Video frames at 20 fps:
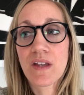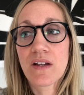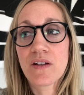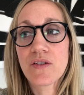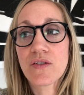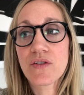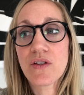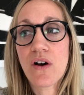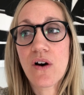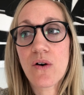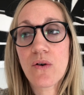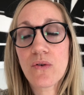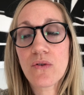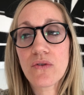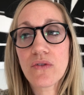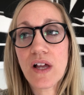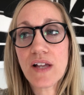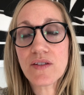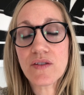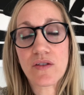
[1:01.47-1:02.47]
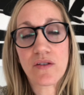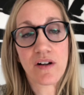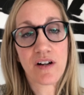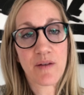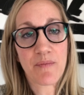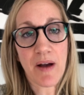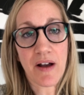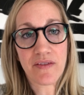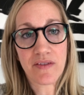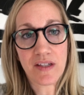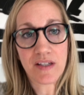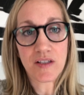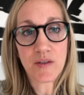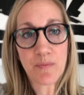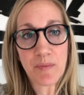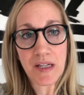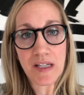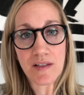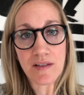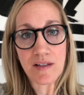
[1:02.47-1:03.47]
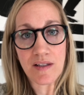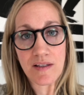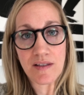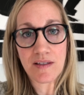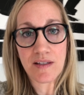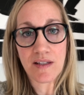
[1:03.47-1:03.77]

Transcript: So let's learn about these pieces